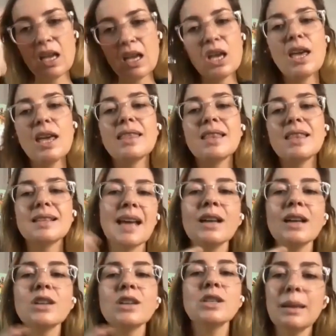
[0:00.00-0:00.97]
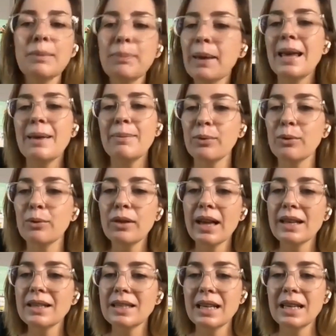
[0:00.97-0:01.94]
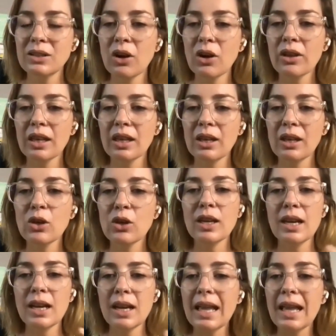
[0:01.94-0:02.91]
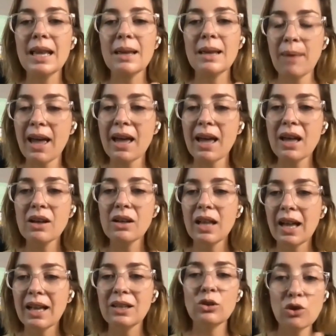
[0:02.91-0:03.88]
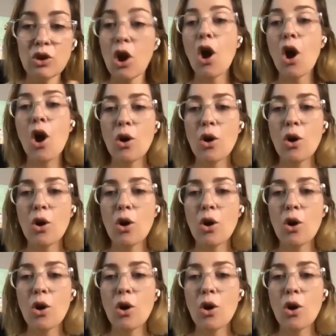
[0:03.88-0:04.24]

gets banned or whatever, there's actually people at TikTok that you can